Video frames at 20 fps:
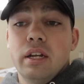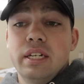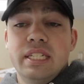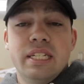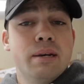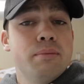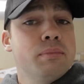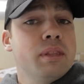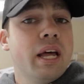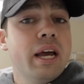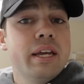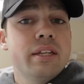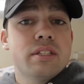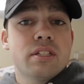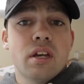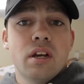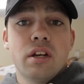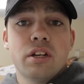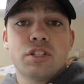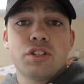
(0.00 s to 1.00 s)
dim
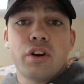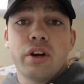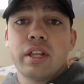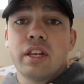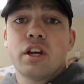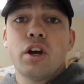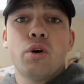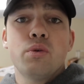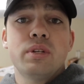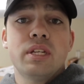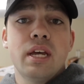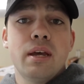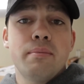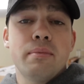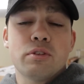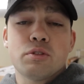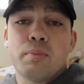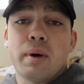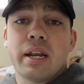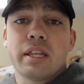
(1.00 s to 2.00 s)
lights starting to go dim,
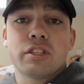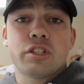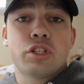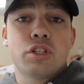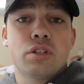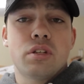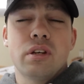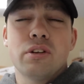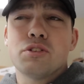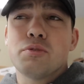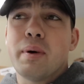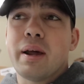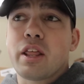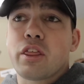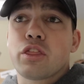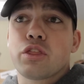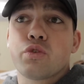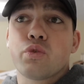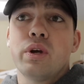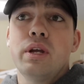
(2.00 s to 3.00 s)
it was about a
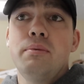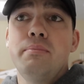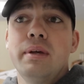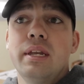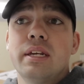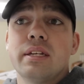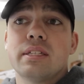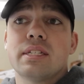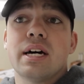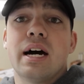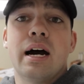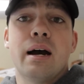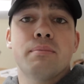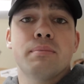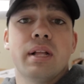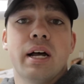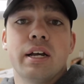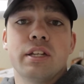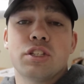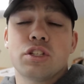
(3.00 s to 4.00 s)
3-minute
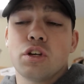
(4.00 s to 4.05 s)
timeline.